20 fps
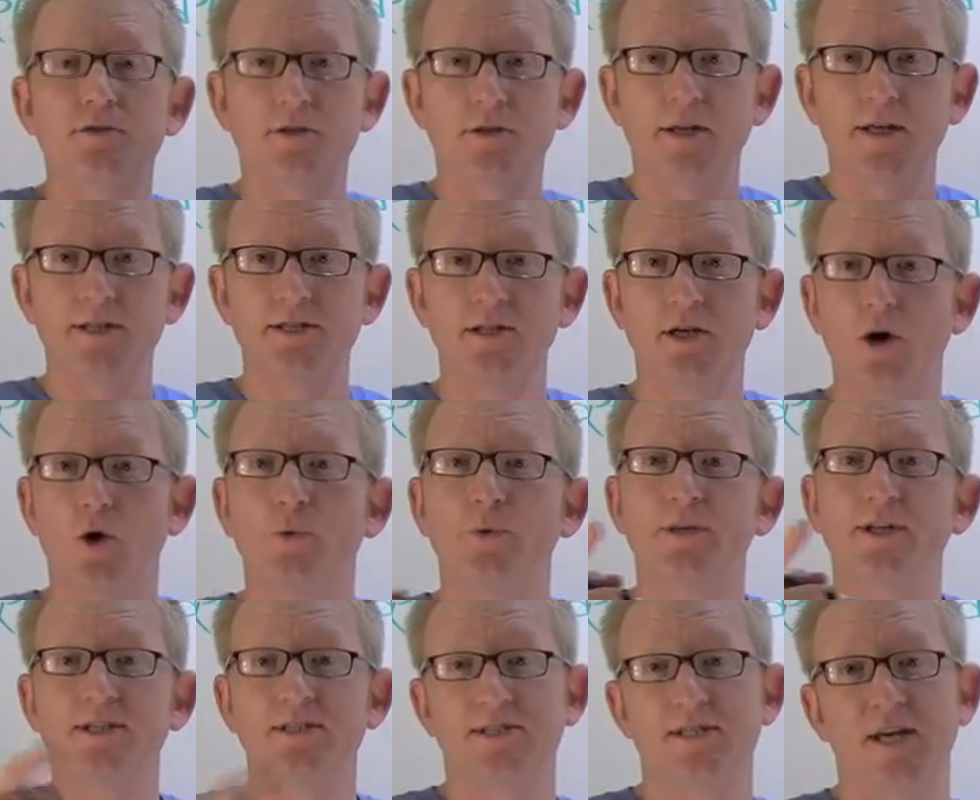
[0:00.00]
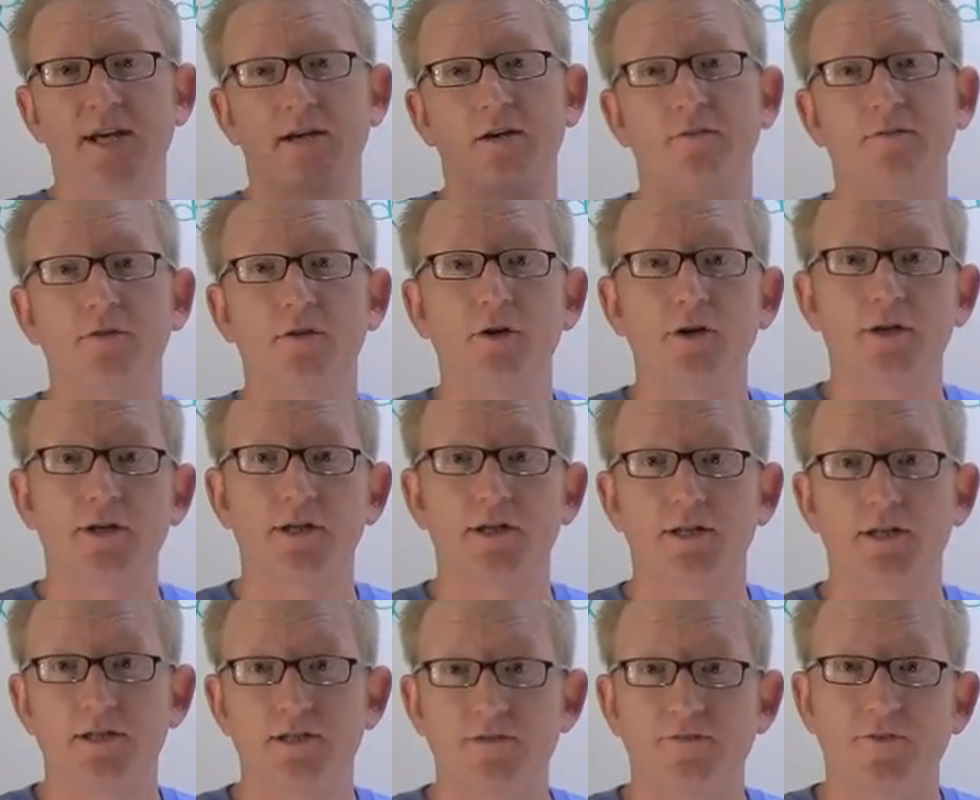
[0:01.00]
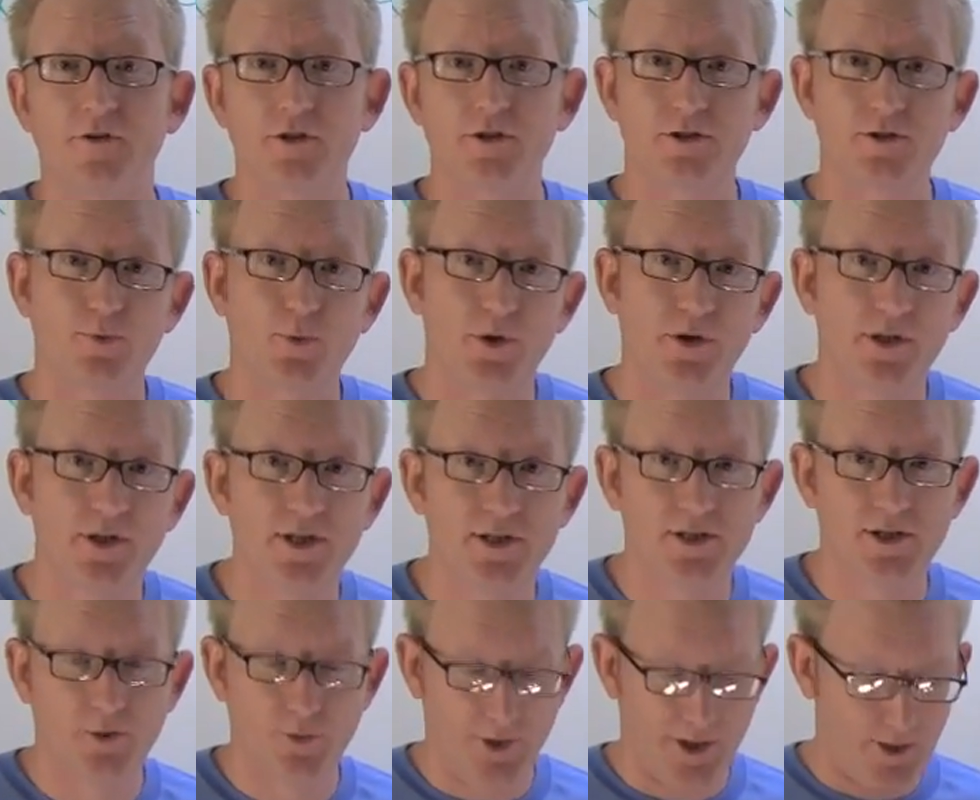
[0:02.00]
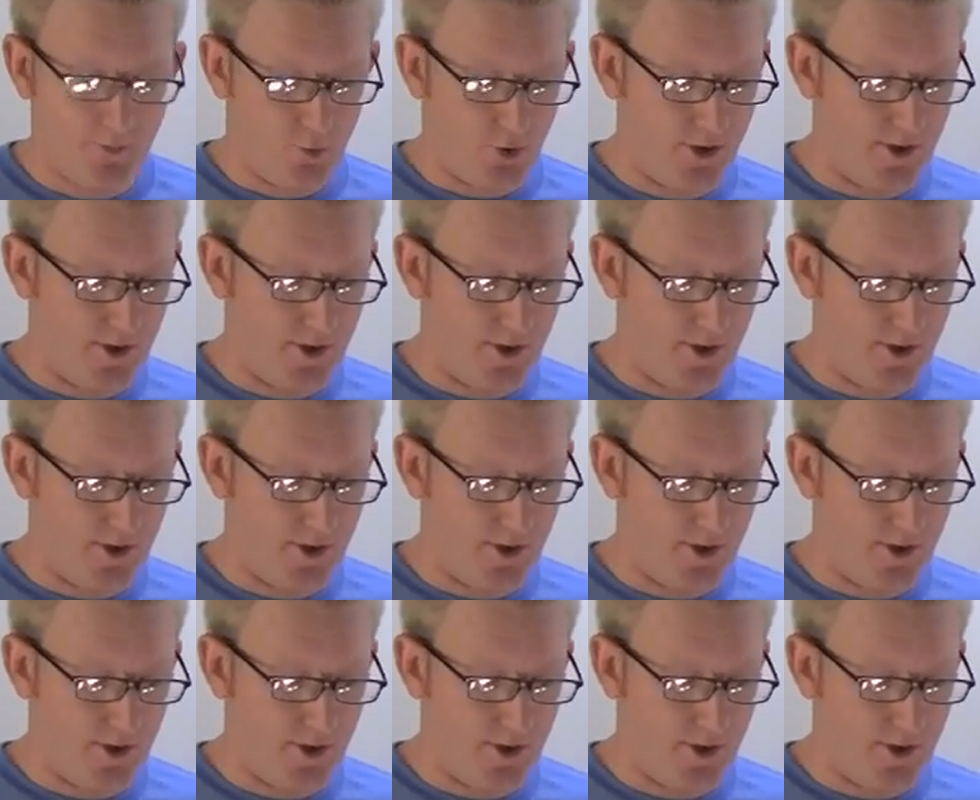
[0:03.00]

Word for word: so let's go and let's take a look at this first one, this green